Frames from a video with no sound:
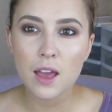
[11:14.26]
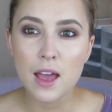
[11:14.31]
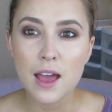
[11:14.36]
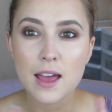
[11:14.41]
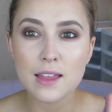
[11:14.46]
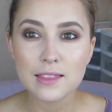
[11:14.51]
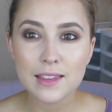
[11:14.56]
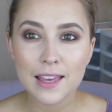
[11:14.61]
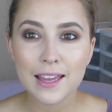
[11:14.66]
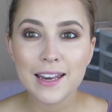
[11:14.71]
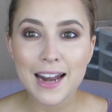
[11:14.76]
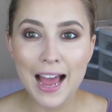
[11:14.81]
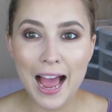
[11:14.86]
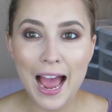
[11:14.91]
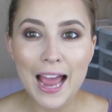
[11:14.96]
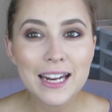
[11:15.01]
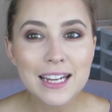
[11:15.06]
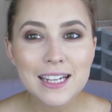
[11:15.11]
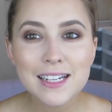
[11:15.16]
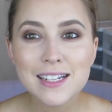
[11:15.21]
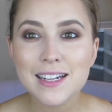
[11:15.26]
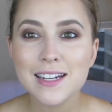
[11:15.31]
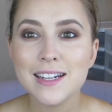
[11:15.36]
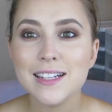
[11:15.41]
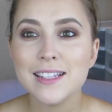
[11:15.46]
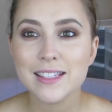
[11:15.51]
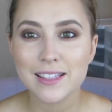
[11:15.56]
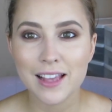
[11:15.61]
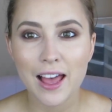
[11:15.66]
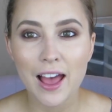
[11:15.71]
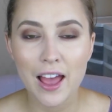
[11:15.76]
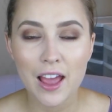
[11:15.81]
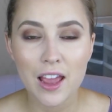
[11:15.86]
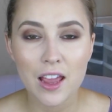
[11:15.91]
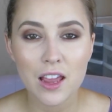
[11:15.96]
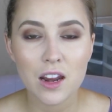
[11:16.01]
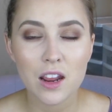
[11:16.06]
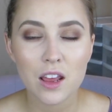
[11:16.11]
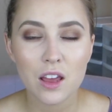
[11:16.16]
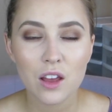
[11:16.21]
And then I need to
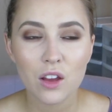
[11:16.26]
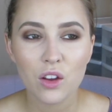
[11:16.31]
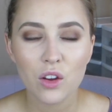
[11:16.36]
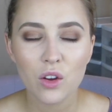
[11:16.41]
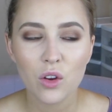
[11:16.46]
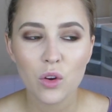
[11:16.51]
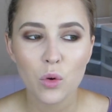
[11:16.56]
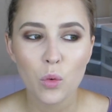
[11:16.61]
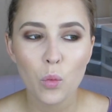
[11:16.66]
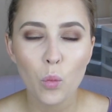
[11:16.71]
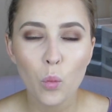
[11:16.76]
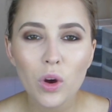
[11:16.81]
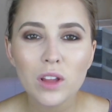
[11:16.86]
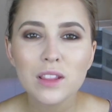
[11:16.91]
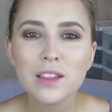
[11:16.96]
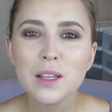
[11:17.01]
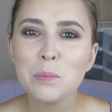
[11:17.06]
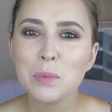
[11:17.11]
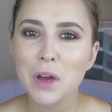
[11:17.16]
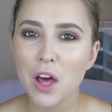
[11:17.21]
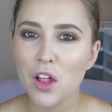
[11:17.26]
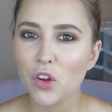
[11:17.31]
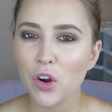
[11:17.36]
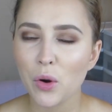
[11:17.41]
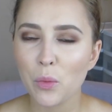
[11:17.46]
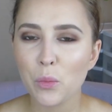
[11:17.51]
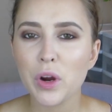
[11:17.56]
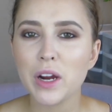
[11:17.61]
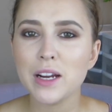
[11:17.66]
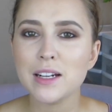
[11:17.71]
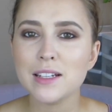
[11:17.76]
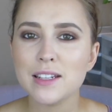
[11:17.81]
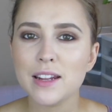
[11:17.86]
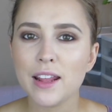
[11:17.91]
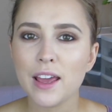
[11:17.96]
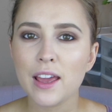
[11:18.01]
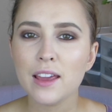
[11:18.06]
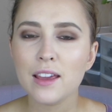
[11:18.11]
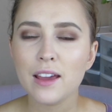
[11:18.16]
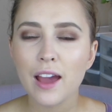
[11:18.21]
decide what lip color I'm wearing
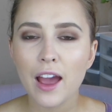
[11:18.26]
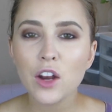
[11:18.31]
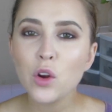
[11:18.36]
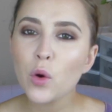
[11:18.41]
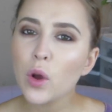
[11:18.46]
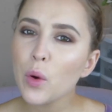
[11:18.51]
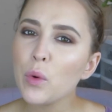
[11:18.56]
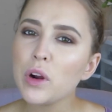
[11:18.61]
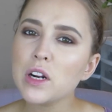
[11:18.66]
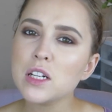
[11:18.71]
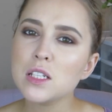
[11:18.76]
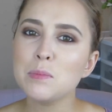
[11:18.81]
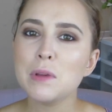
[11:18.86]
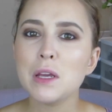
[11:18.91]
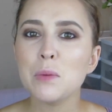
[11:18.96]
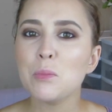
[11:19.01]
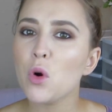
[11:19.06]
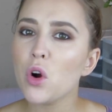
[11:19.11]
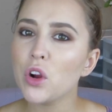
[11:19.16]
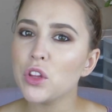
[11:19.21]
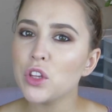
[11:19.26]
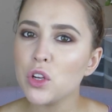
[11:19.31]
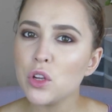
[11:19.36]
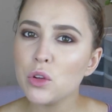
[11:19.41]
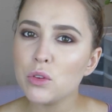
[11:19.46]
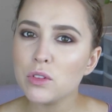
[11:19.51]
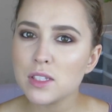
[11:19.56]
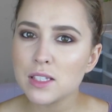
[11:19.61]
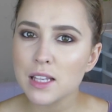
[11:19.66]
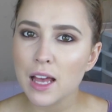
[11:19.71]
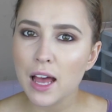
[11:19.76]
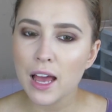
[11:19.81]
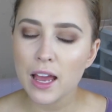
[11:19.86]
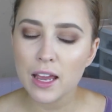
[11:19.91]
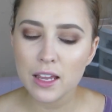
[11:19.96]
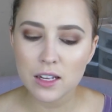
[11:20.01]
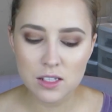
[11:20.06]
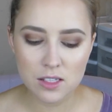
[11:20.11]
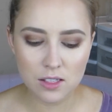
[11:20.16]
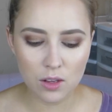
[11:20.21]
today. I know I want it to be more on the nude
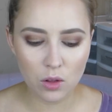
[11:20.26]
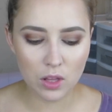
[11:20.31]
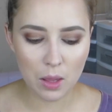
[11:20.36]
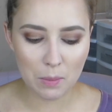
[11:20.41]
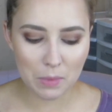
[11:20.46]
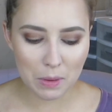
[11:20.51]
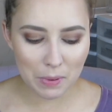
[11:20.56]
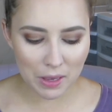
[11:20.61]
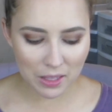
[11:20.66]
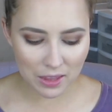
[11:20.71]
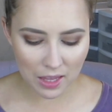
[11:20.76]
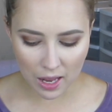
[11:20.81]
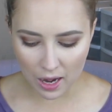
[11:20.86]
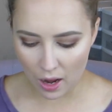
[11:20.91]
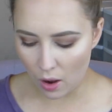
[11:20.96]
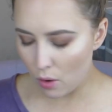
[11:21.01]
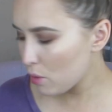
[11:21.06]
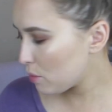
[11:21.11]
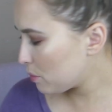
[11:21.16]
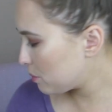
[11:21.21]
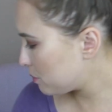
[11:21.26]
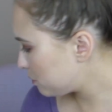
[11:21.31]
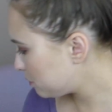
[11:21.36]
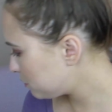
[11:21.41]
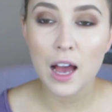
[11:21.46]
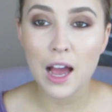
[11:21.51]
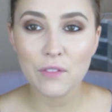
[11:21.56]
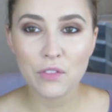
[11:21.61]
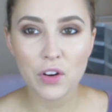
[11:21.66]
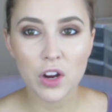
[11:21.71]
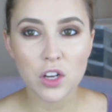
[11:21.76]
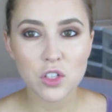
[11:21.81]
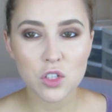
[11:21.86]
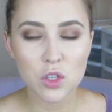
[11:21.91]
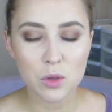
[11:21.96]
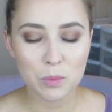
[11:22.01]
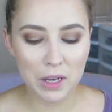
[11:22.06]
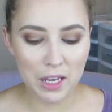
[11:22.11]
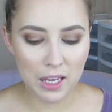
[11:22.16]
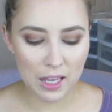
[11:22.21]
side, so let me pick that out. I forgot to
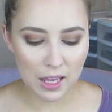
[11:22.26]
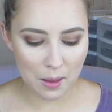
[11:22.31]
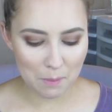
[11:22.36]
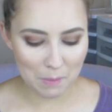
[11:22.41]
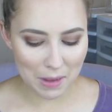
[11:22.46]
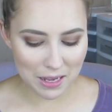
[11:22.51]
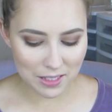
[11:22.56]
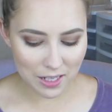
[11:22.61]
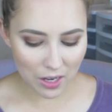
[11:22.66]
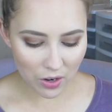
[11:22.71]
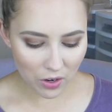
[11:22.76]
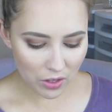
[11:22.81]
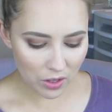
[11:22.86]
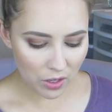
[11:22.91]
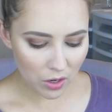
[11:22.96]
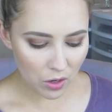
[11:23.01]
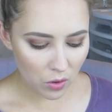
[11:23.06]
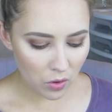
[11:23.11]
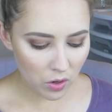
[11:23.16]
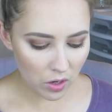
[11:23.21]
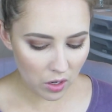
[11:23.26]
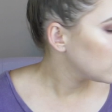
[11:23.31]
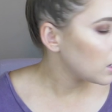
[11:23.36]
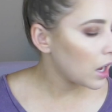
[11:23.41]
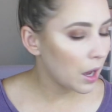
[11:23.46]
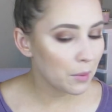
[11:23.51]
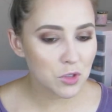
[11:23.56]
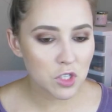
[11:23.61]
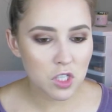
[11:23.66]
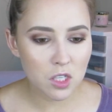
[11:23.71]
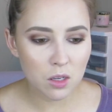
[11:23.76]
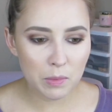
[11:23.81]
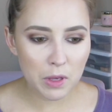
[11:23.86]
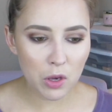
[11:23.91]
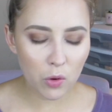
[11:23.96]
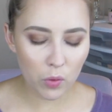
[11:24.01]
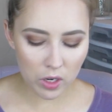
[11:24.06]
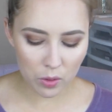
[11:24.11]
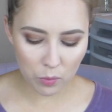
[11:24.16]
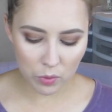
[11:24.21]
do my mascara though. I'm just going to be
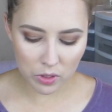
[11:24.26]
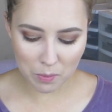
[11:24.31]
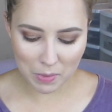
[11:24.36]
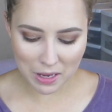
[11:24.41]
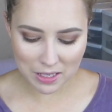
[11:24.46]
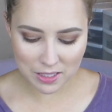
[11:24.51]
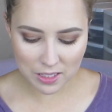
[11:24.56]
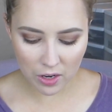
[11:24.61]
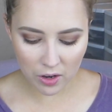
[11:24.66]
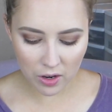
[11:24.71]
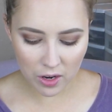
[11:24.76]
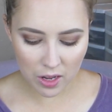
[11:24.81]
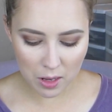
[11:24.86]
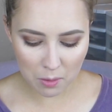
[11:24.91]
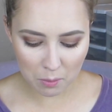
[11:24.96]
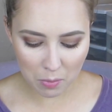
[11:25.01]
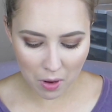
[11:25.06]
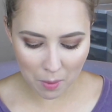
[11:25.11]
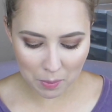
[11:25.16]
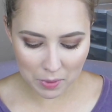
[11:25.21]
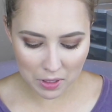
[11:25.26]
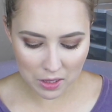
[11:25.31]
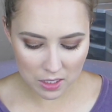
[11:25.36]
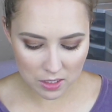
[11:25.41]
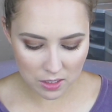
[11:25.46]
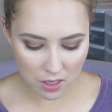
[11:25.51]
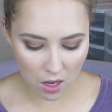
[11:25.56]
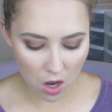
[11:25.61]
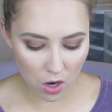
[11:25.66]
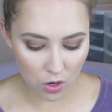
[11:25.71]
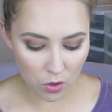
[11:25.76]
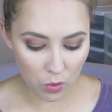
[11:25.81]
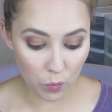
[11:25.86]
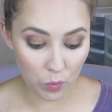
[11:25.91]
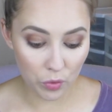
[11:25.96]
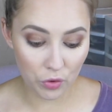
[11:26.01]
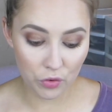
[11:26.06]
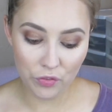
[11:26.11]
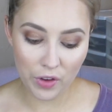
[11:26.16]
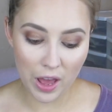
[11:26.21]
going in with mascara and popping this on
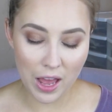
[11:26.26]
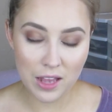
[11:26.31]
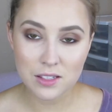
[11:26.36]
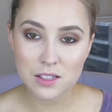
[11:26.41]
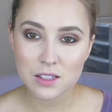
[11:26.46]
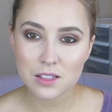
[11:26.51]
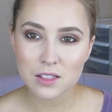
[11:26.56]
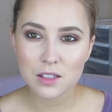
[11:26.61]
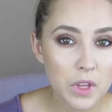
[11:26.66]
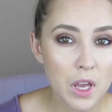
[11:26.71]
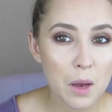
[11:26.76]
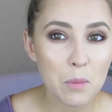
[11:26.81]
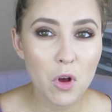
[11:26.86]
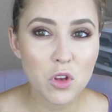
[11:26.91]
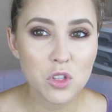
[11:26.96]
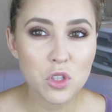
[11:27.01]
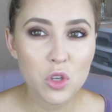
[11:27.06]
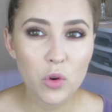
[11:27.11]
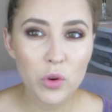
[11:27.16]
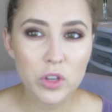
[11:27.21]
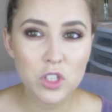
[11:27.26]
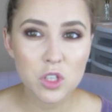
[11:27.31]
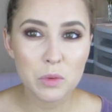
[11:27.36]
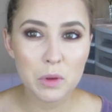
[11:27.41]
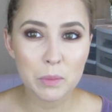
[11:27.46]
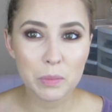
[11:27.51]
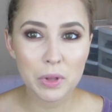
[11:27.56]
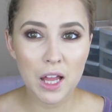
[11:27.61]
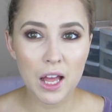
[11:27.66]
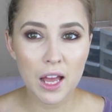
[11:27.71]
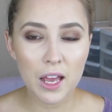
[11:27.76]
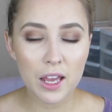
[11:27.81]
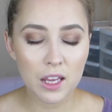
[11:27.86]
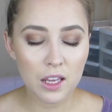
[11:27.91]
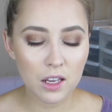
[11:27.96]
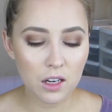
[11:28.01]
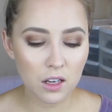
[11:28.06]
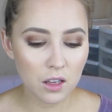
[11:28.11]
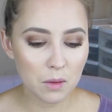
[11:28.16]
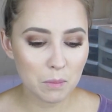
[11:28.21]
real fast. I'm also going to be
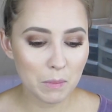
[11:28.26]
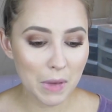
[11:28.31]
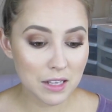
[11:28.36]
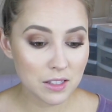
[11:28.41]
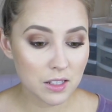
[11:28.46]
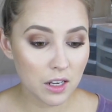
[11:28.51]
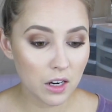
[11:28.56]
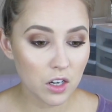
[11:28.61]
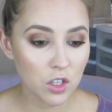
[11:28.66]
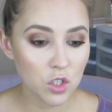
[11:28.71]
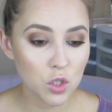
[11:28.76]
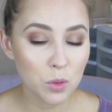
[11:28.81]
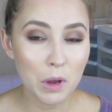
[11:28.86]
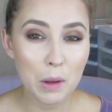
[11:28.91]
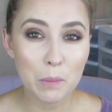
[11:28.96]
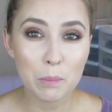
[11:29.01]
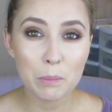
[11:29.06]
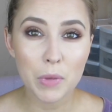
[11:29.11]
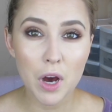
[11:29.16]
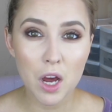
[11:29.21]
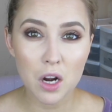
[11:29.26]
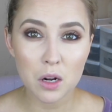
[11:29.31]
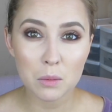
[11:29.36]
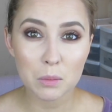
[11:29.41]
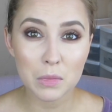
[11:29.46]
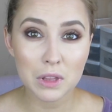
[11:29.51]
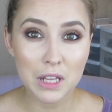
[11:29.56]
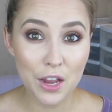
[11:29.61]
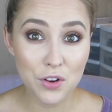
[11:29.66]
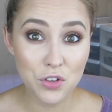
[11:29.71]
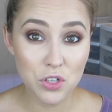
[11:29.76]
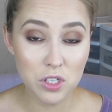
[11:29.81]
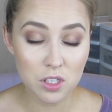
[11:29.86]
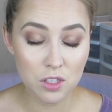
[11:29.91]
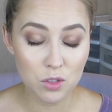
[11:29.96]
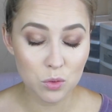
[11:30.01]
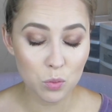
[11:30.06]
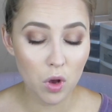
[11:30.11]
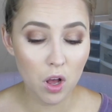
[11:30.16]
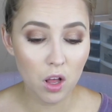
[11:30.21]
applying mascara to my bottom lashes
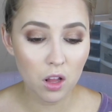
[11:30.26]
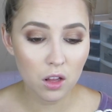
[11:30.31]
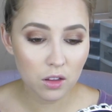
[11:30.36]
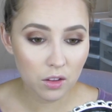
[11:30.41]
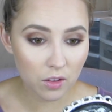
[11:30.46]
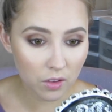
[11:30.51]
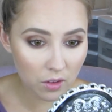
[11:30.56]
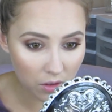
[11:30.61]
as well.